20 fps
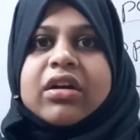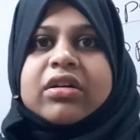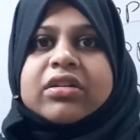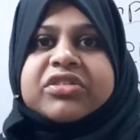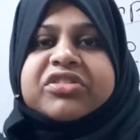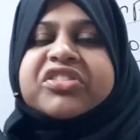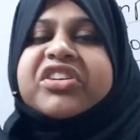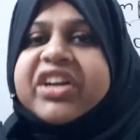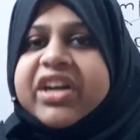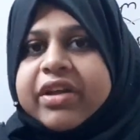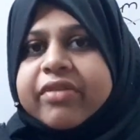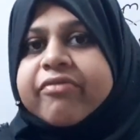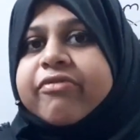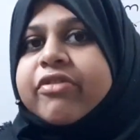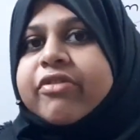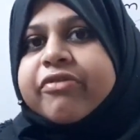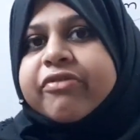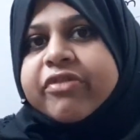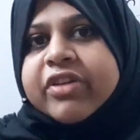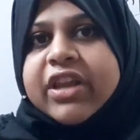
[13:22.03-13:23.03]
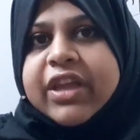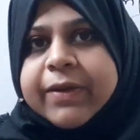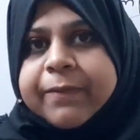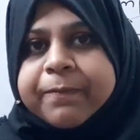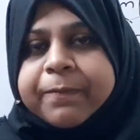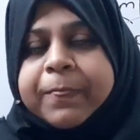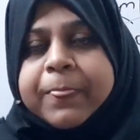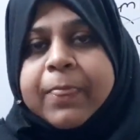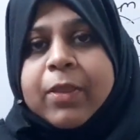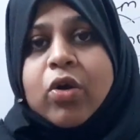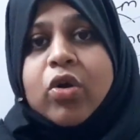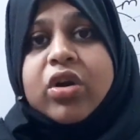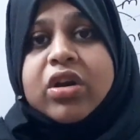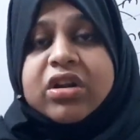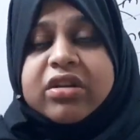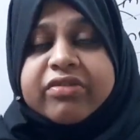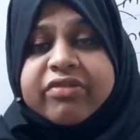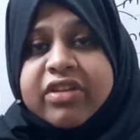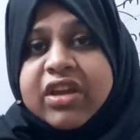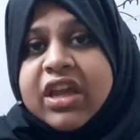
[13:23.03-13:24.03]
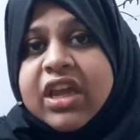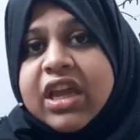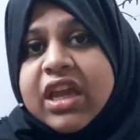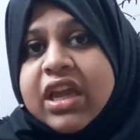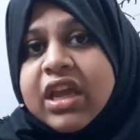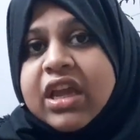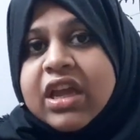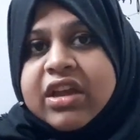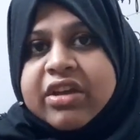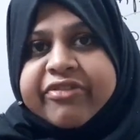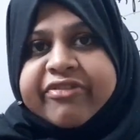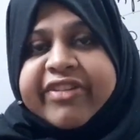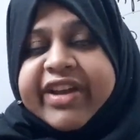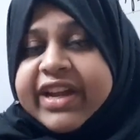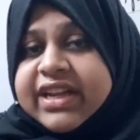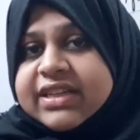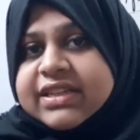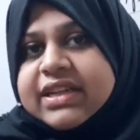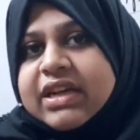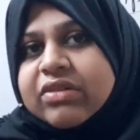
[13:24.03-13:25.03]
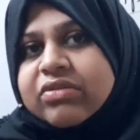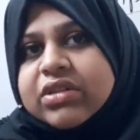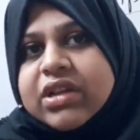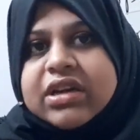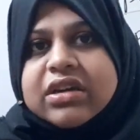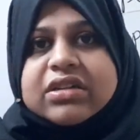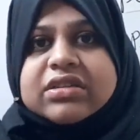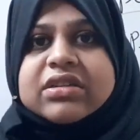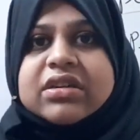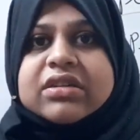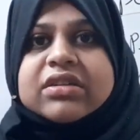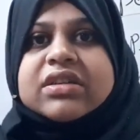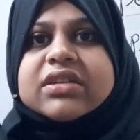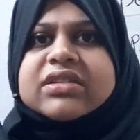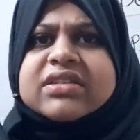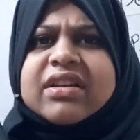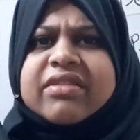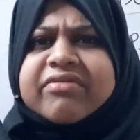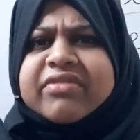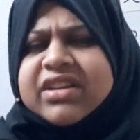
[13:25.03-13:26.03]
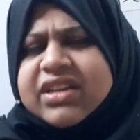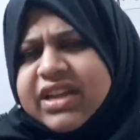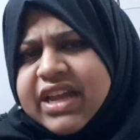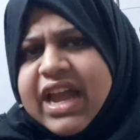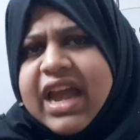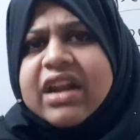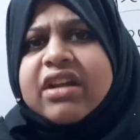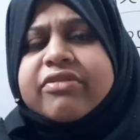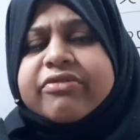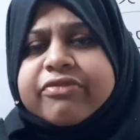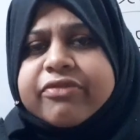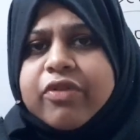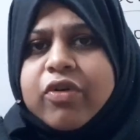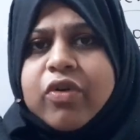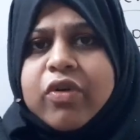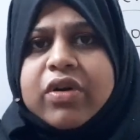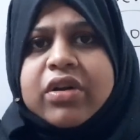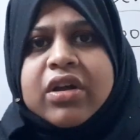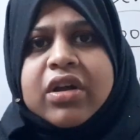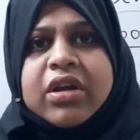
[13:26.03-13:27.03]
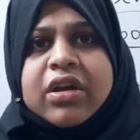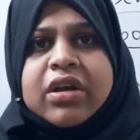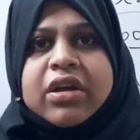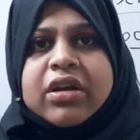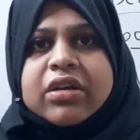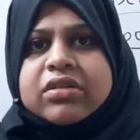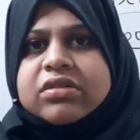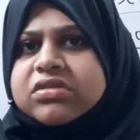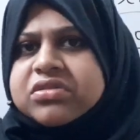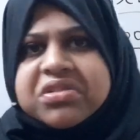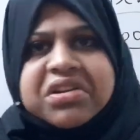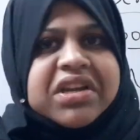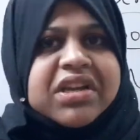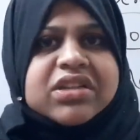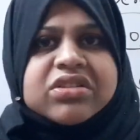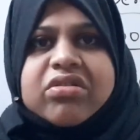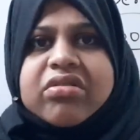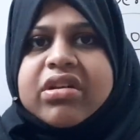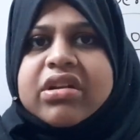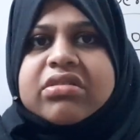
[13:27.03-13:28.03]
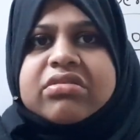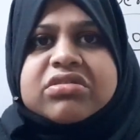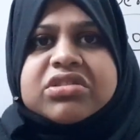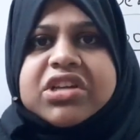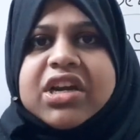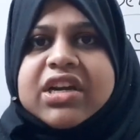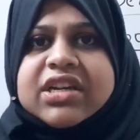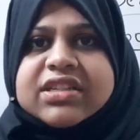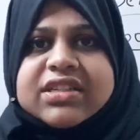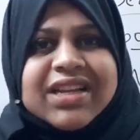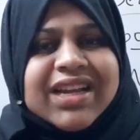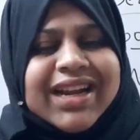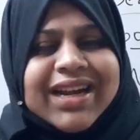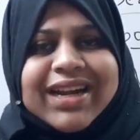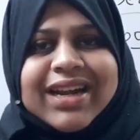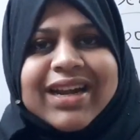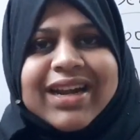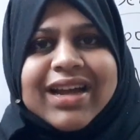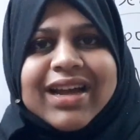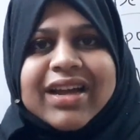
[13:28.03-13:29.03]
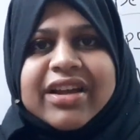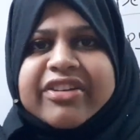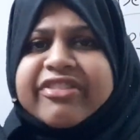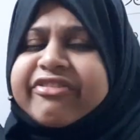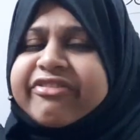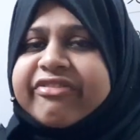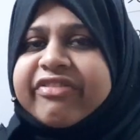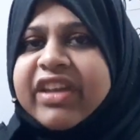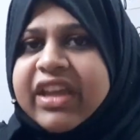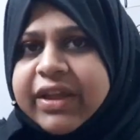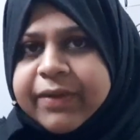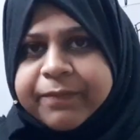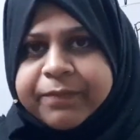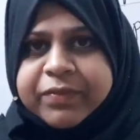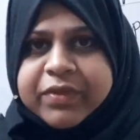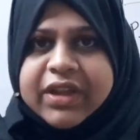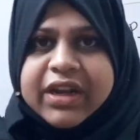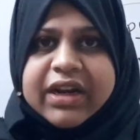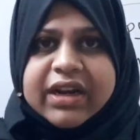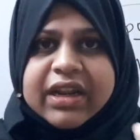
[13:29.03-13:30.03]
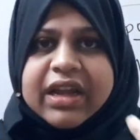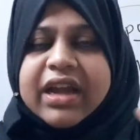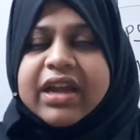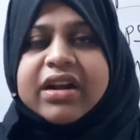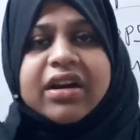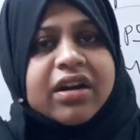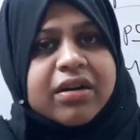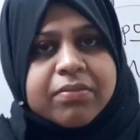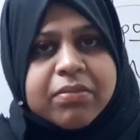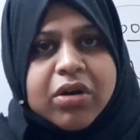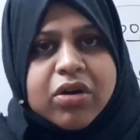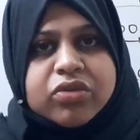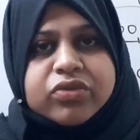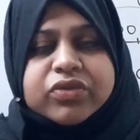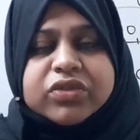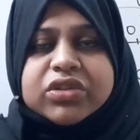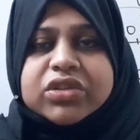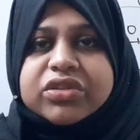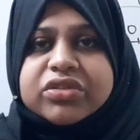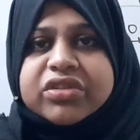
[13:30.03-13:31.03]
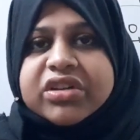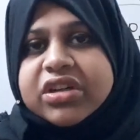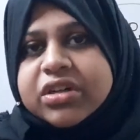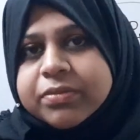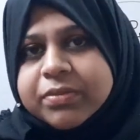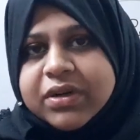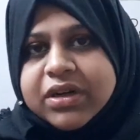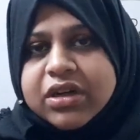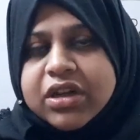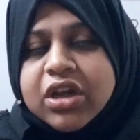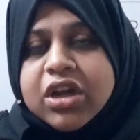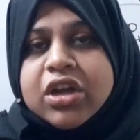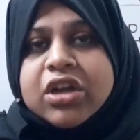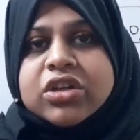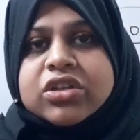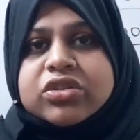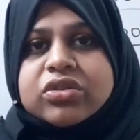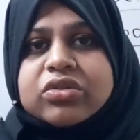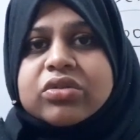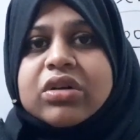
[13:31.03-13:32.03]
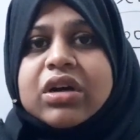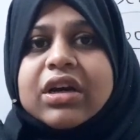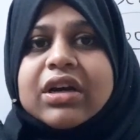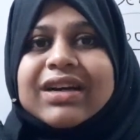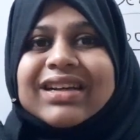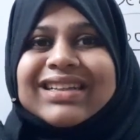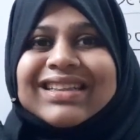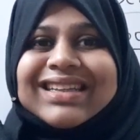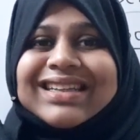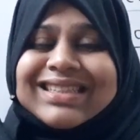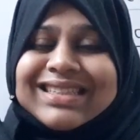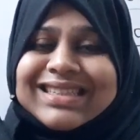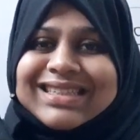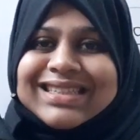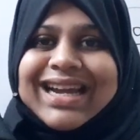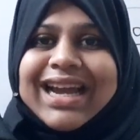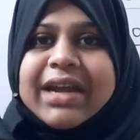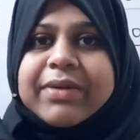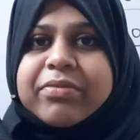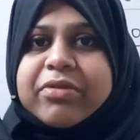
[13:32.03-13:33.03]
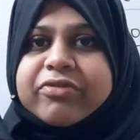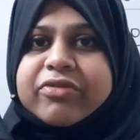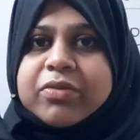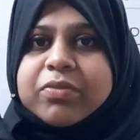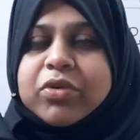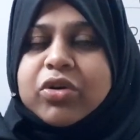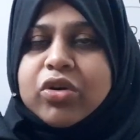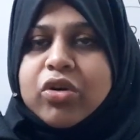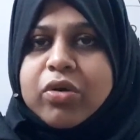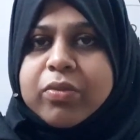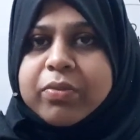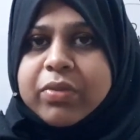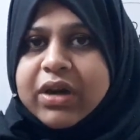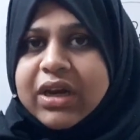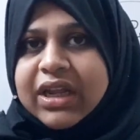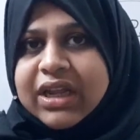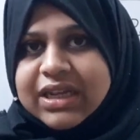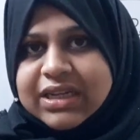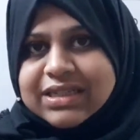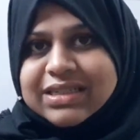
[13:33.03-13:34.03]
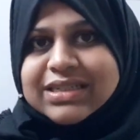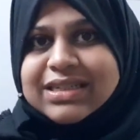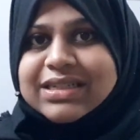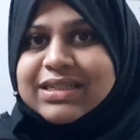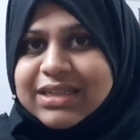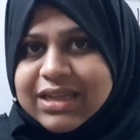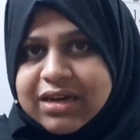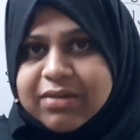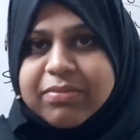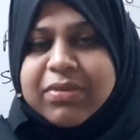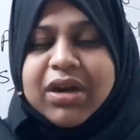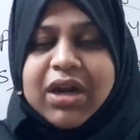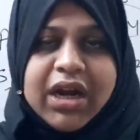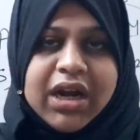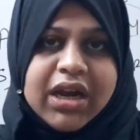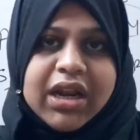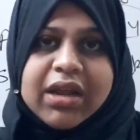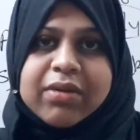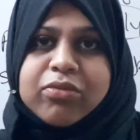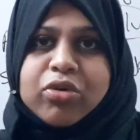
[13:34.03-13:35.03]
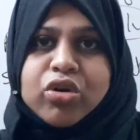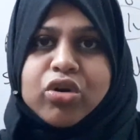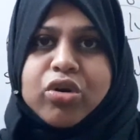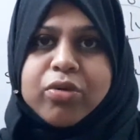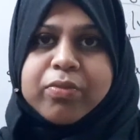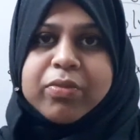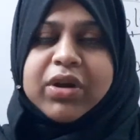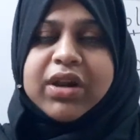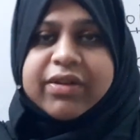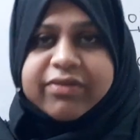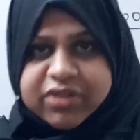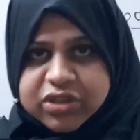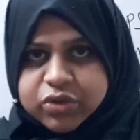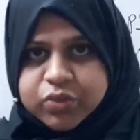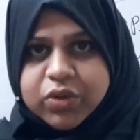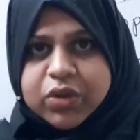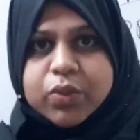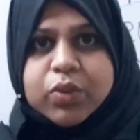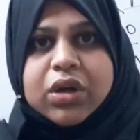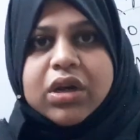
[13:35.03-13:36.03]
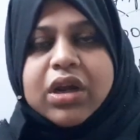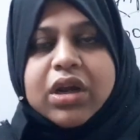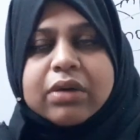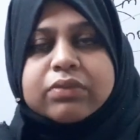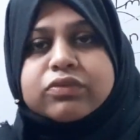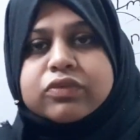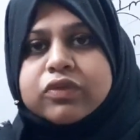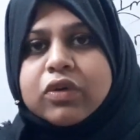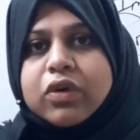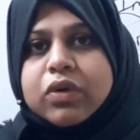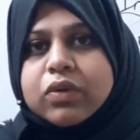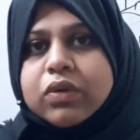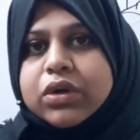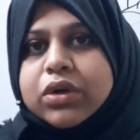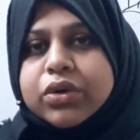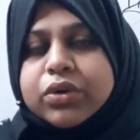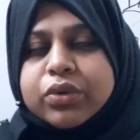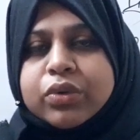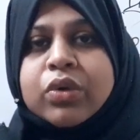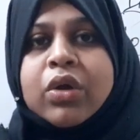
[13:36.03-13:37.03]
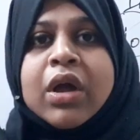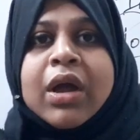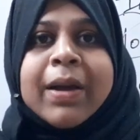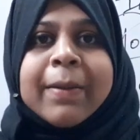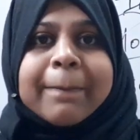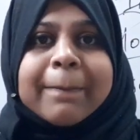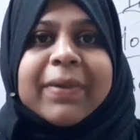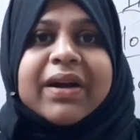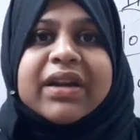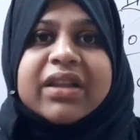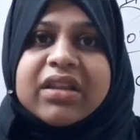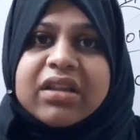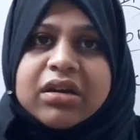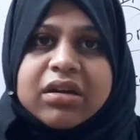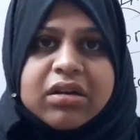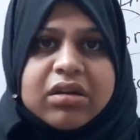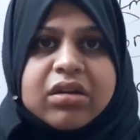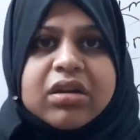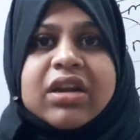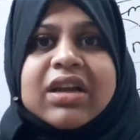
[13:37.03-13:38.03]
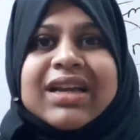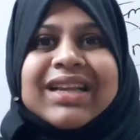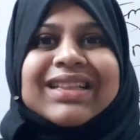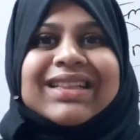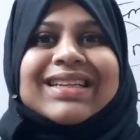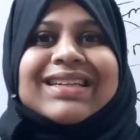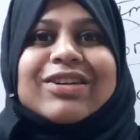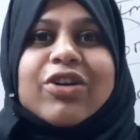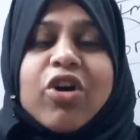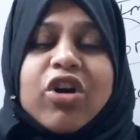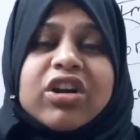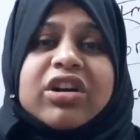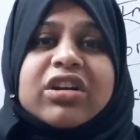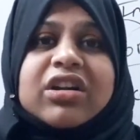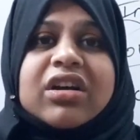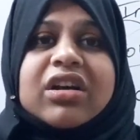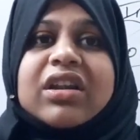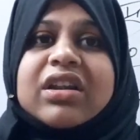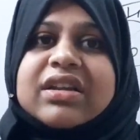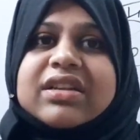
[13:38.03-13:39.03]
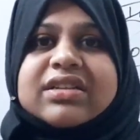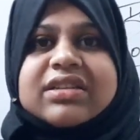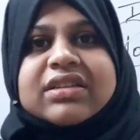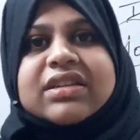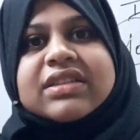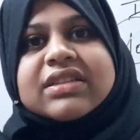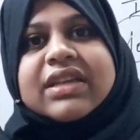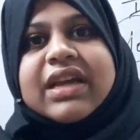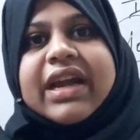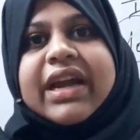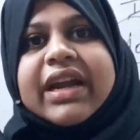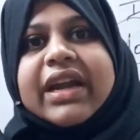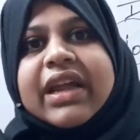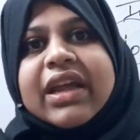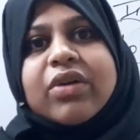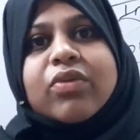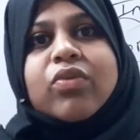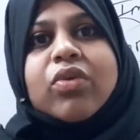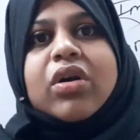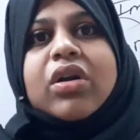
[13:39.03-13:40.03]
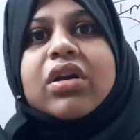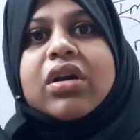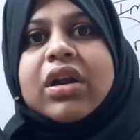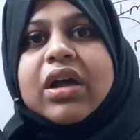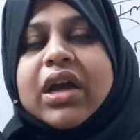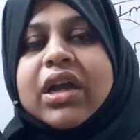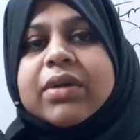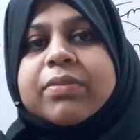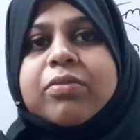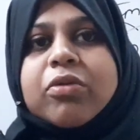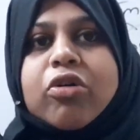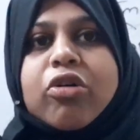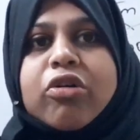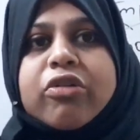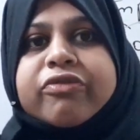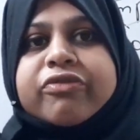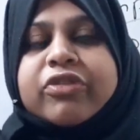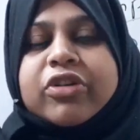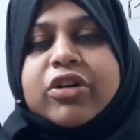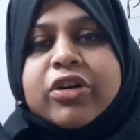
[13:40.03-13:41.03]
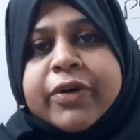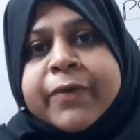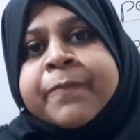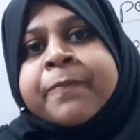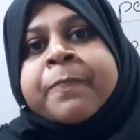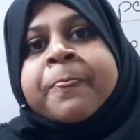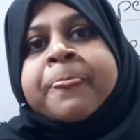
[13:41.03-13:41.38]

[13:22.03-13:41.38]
treat him for free. Or if he finds out that a certain someone can afford, so he is going to charge the entire fee, the entire amount for the treatment. So this type of a monopoly is discriminating monopoly, which we will come forward to. But here the doctor is deciding what type of a